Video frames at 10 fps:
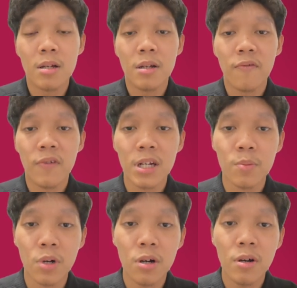
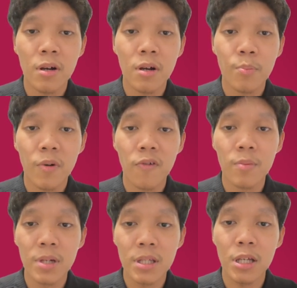Furthermore,
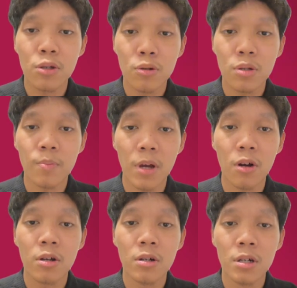performance issues may
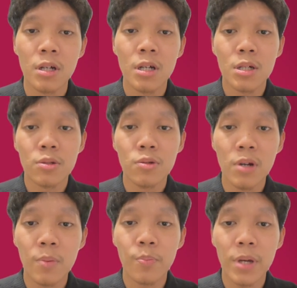occur
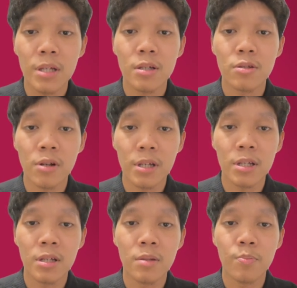during peak
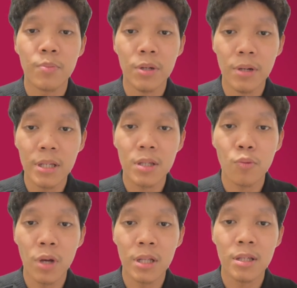transaction periods
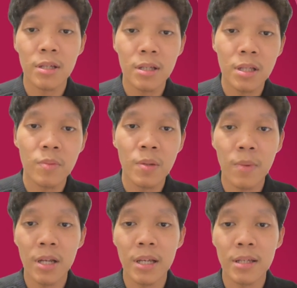when system
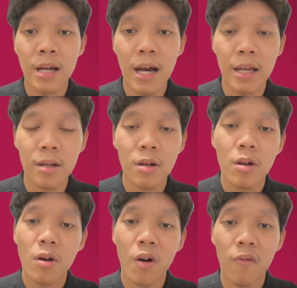demand is high.
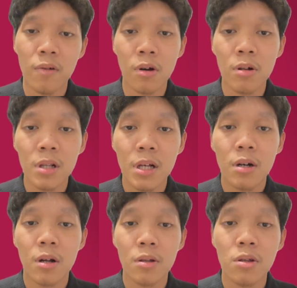Overall,
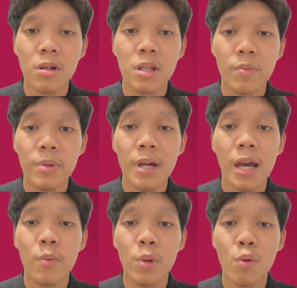although the BIMB